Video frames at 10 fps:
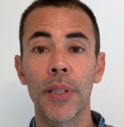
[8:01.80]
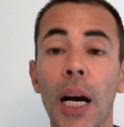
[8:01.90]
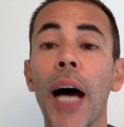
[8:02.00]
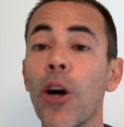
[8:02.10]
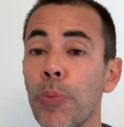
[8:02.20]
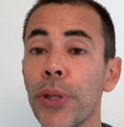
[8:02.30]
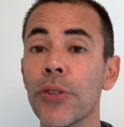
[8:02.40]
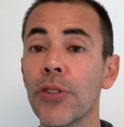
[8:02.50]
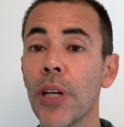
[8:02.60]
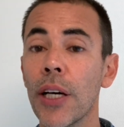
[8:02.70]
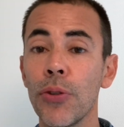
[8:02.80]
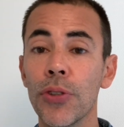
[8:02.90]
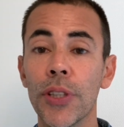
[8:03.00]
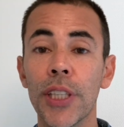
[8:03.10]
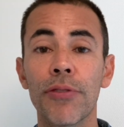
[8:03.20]
I hope you can start
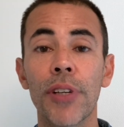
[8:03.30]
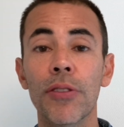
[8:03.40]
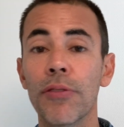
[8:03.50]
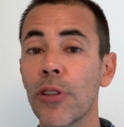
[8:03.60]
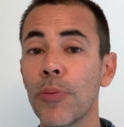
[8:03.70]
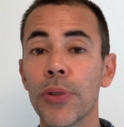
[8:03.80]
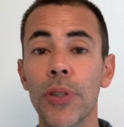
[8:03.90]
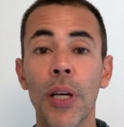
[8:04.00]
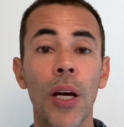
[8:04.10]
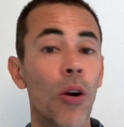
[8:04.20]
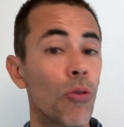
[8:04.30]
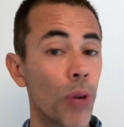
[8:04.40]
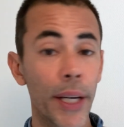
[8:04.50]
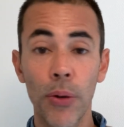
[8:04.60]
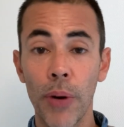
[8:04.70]
using these phrasal verbs
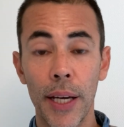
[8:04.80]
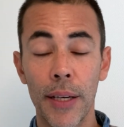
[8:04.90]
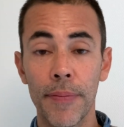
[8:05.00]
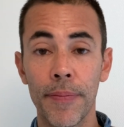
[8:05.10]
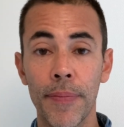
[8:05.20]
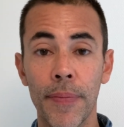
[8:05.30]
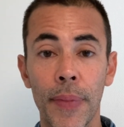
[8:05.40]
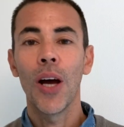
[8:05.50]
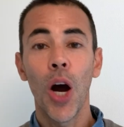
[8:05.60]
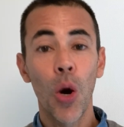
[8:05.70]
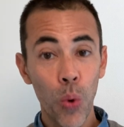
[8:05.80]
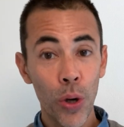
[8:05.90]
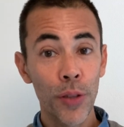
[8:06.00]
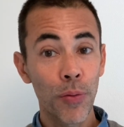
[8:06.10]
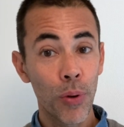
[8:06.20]
right away. A word
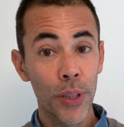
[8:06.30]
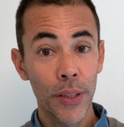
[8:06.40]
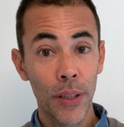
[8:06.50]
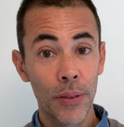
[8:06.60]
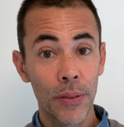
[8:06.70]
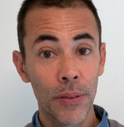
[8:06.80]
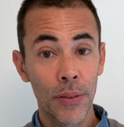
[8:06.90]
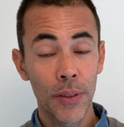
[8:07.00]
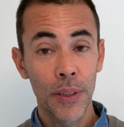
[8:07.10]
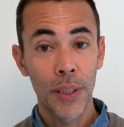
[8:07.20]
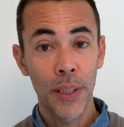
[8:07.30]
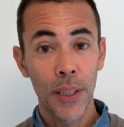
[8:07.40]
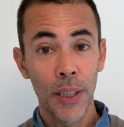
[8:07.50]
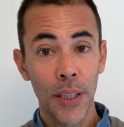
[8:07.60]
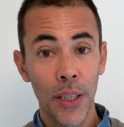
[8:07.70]
of warning though,
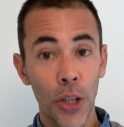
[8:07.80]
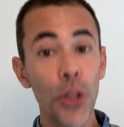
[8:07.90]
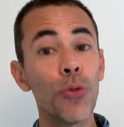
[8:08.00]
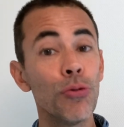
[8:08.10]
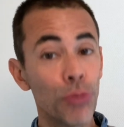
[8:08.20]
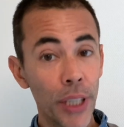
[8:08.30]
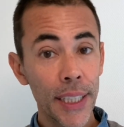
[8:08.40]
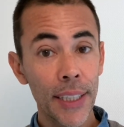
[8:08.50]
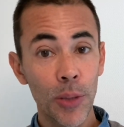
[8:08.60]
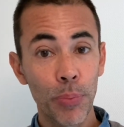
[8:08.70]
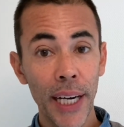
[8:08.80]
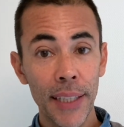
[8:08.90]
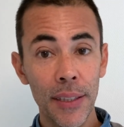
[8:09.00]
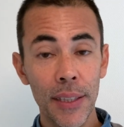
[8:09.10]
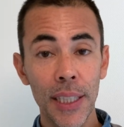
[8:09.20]
you really need to
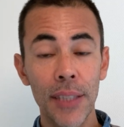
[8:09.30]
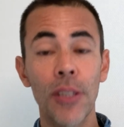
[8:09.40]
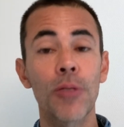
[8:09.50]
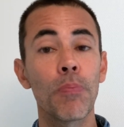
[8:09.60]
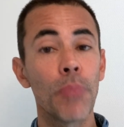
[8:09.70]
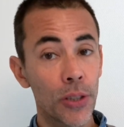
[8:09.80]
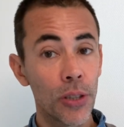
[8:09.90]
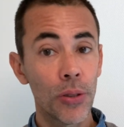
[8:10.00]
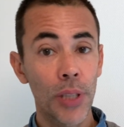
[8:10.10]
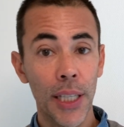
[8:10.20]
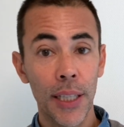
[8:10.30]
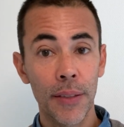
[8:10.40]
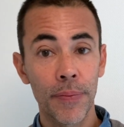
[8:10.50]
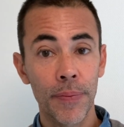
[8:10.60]
practice these as much as you can.